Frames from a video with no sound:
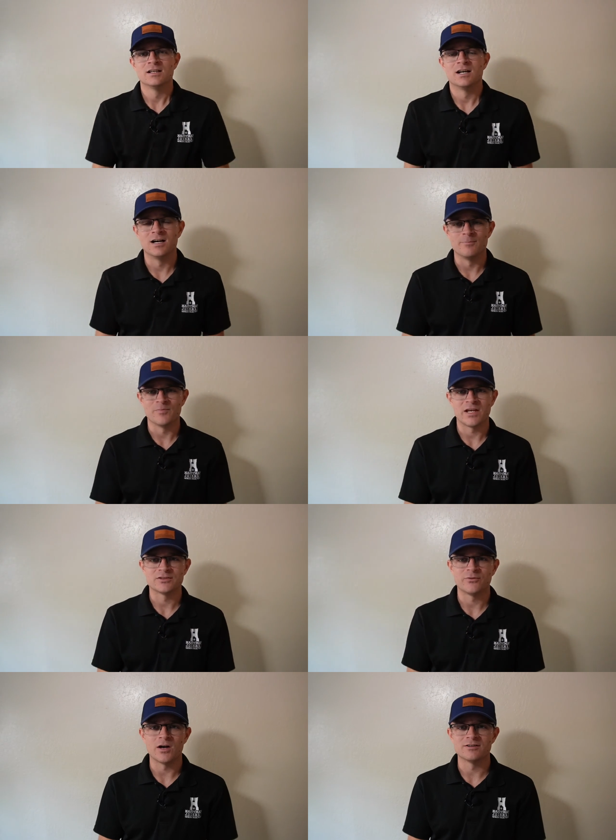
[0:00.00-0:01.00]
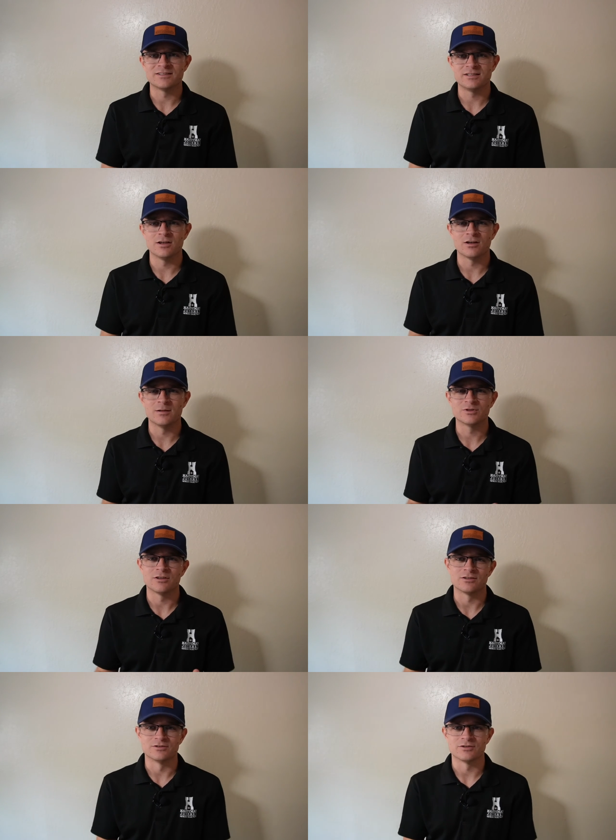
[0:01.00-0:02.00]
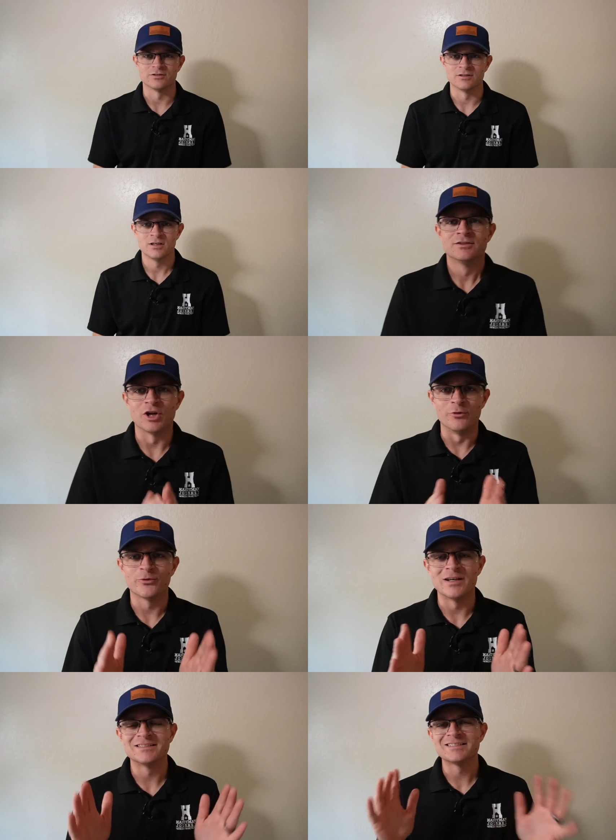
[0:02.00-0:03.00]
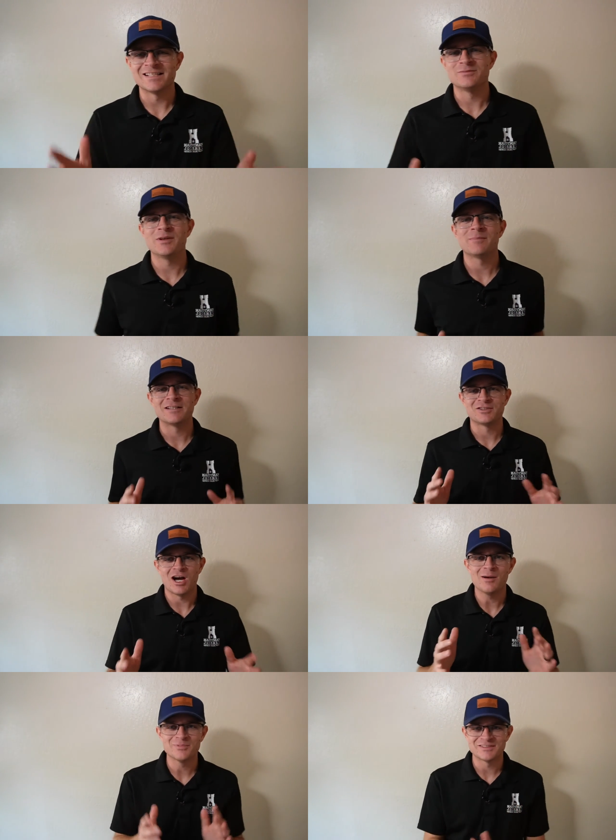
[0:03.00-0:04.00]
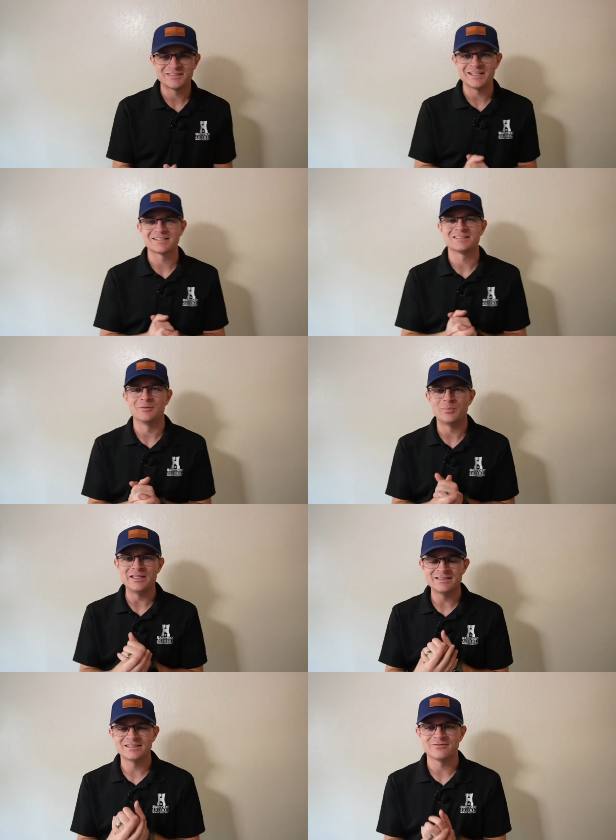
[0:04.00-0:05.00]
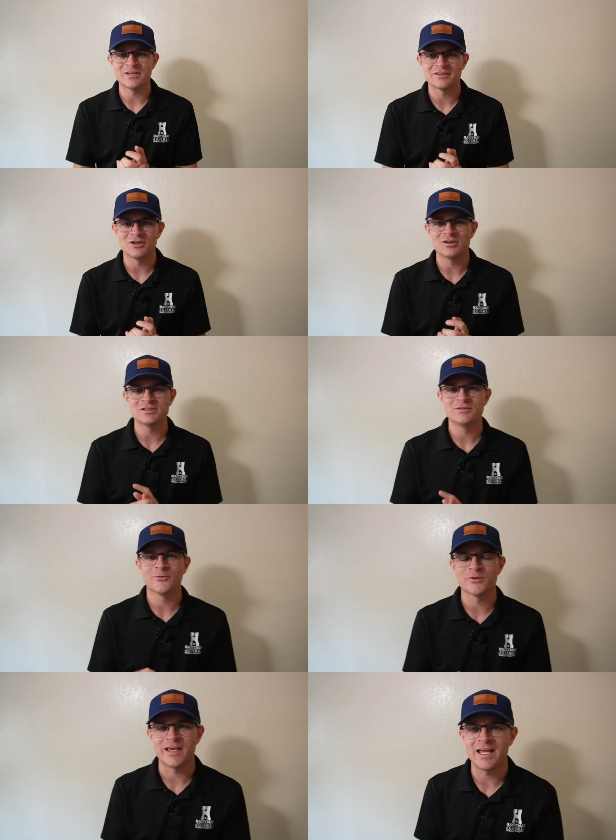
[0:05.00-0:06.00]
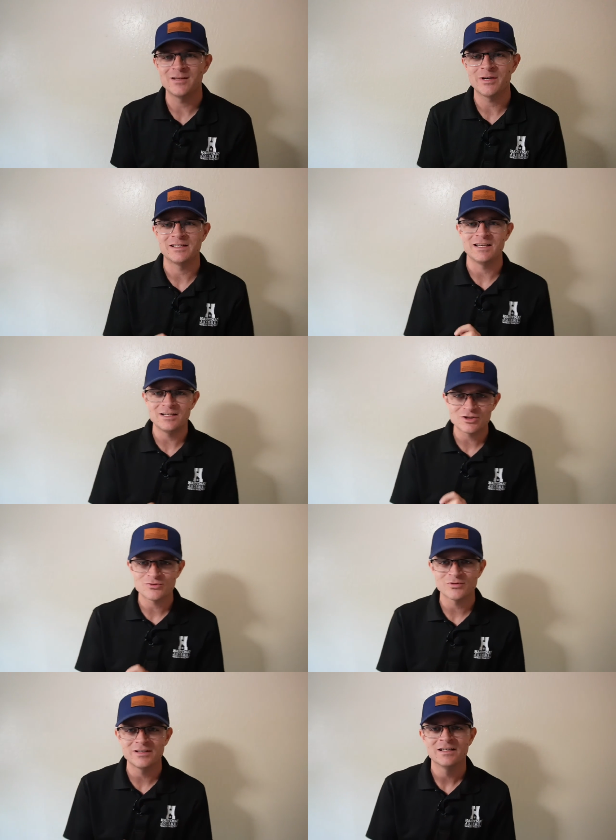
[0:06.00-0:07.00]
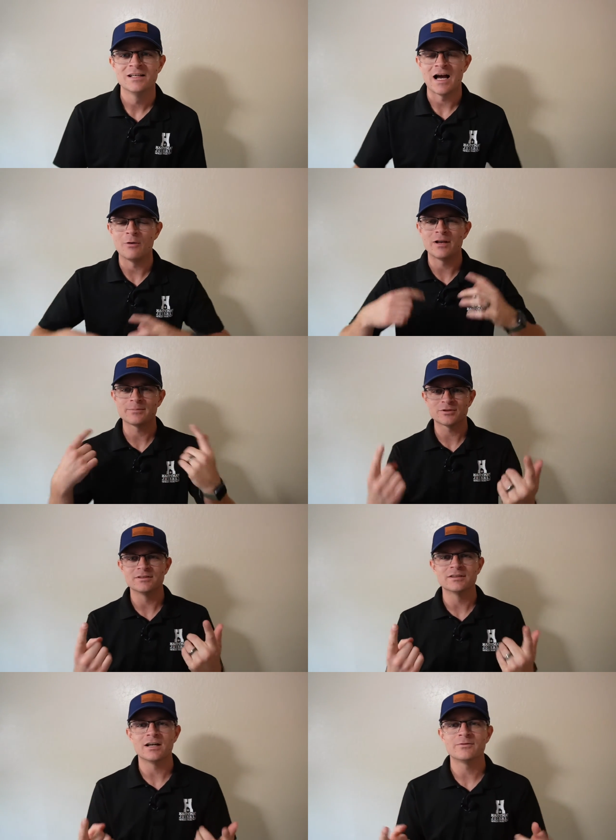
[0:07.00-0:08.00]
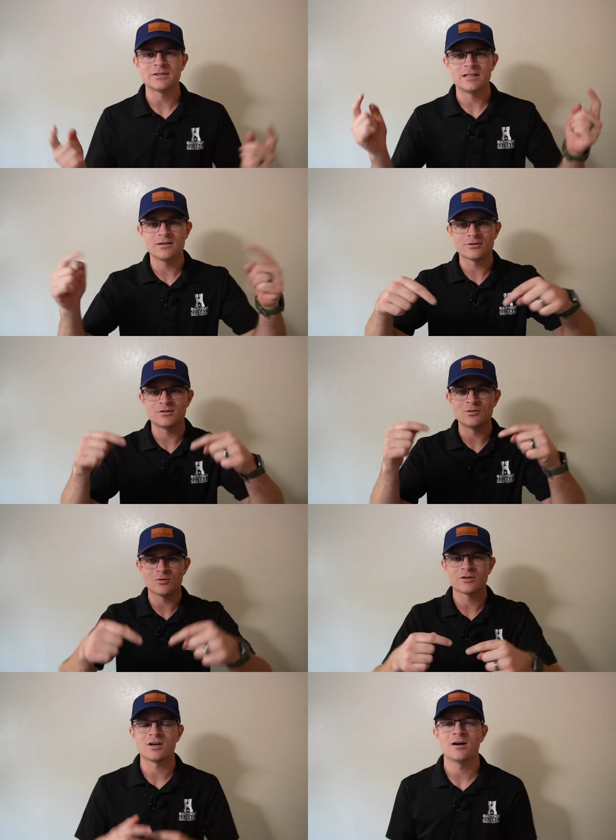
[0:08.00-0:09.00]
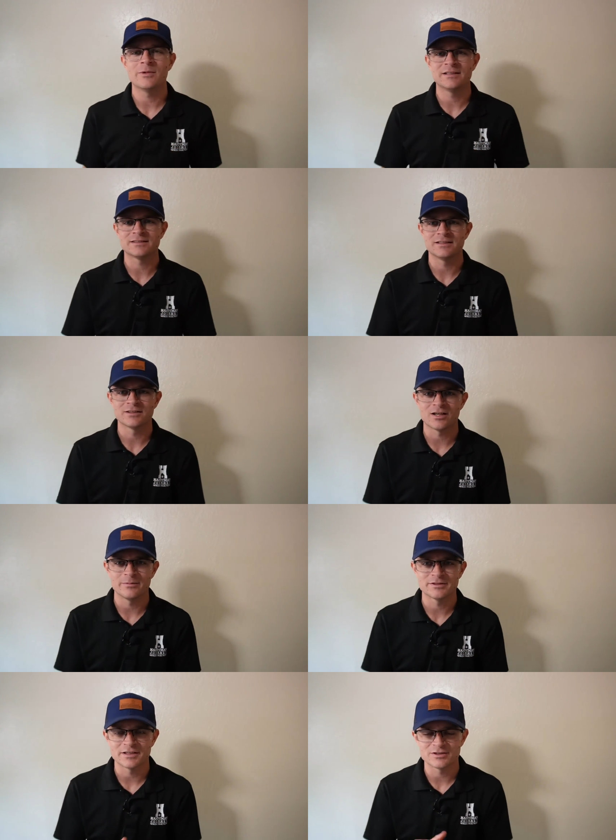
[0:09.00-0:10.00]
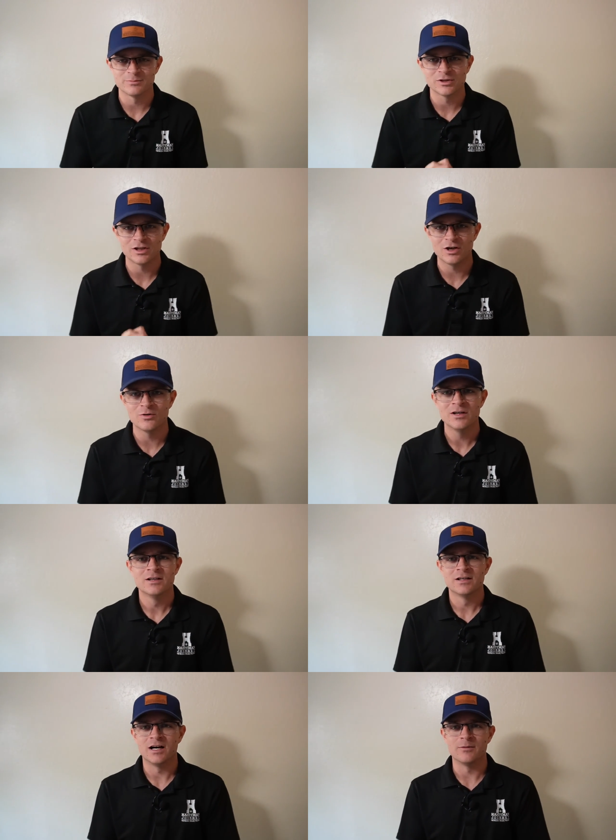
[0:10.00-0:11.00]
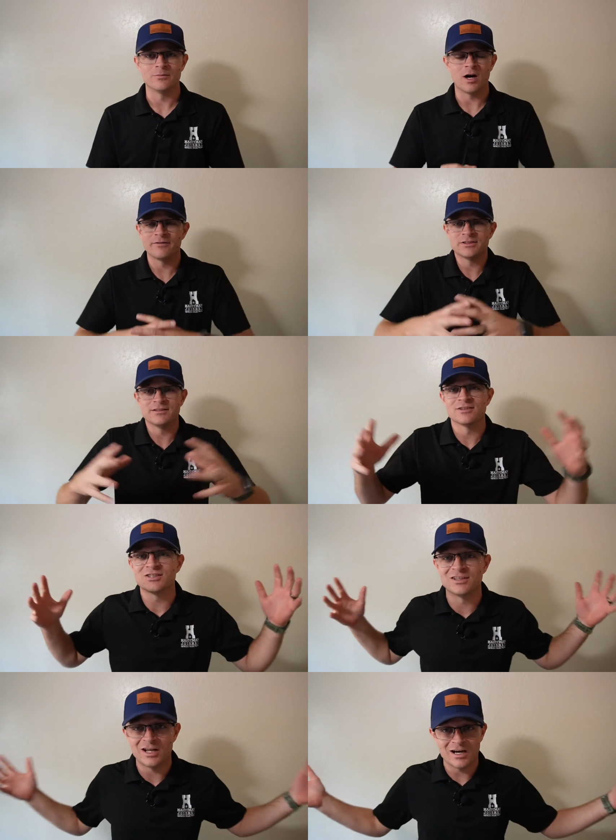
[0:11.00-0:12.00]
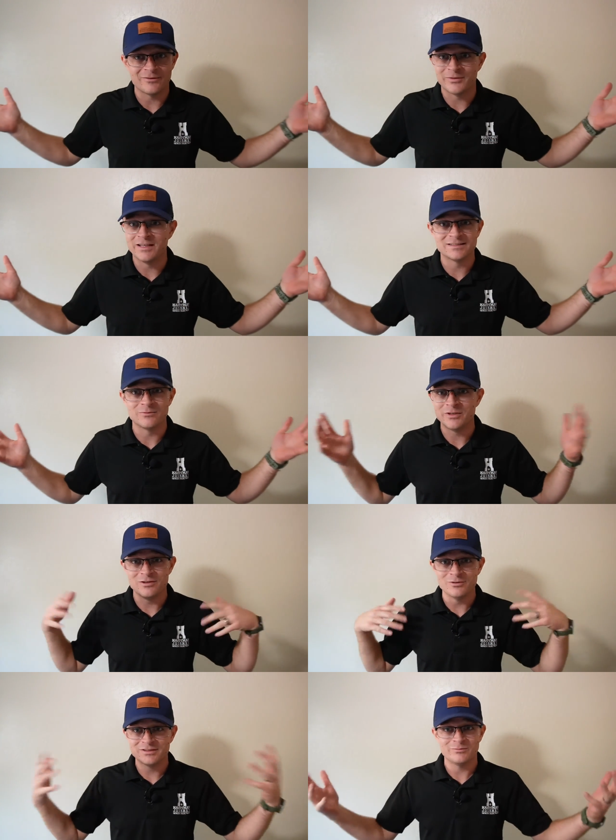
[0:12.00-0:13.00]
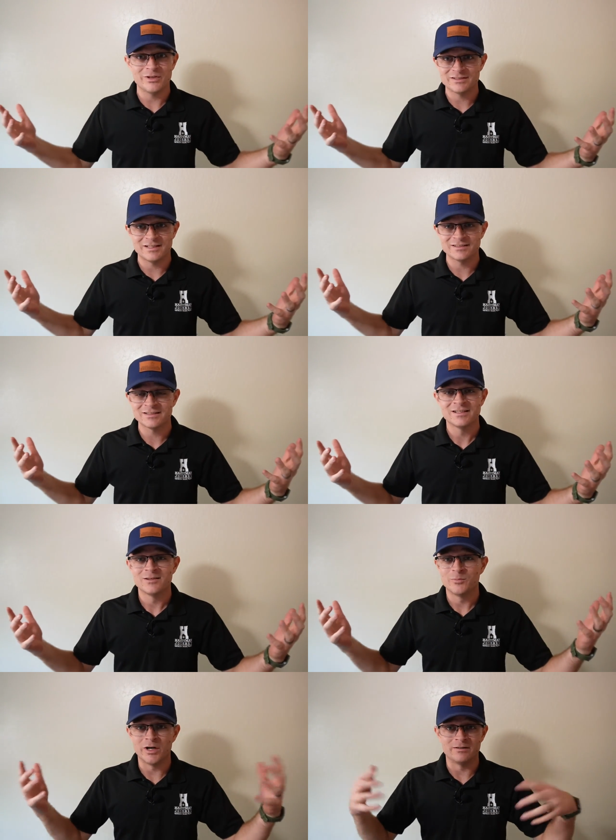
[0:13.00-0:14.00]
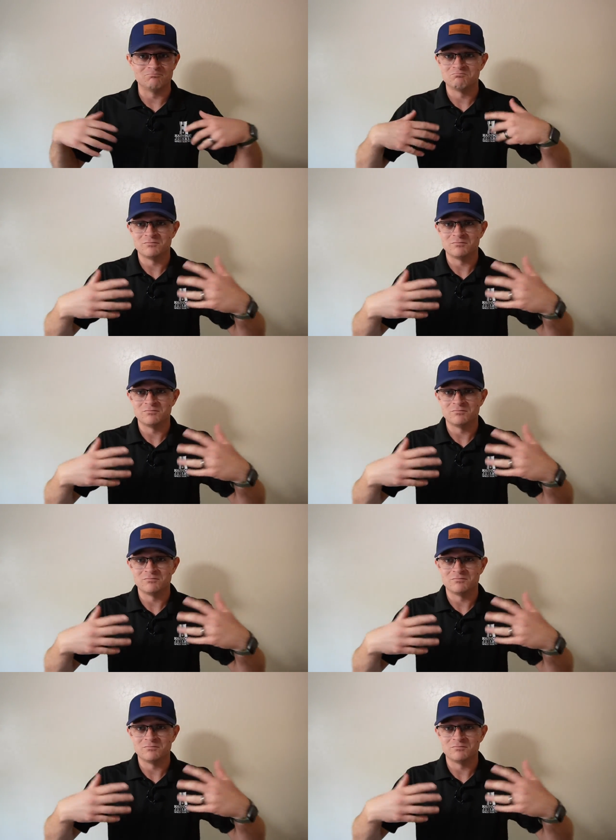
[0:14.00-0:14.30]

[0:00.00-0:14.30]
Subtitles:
as far as CRMs are concerned. So friends, this has been my top 6 pieces of technology for the handyman industry. I would absolutely love to hear your comments in the comment section below. Obviously there's a lot of things that we use in business, but